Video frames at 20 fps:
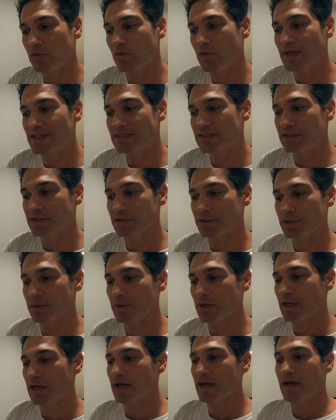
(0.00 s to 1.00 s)

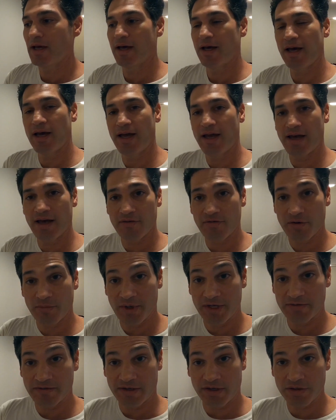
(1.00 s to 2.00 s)
residue I have on
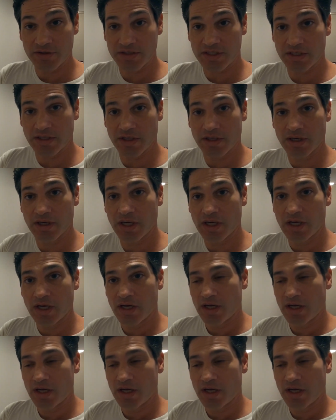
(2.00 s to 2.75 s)
my fingers here.